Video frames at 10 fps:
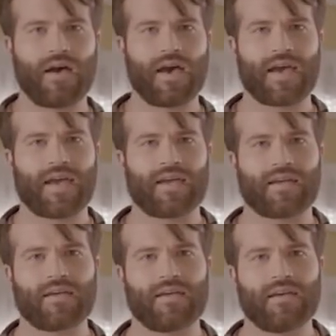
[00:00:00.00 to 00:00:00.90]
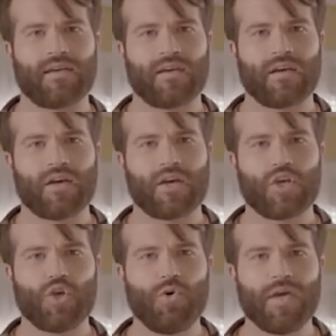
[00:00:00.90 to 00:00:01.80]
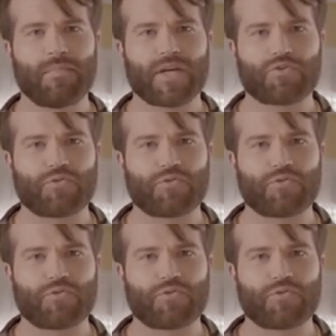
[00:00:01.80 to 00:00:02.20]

Hey, you hid my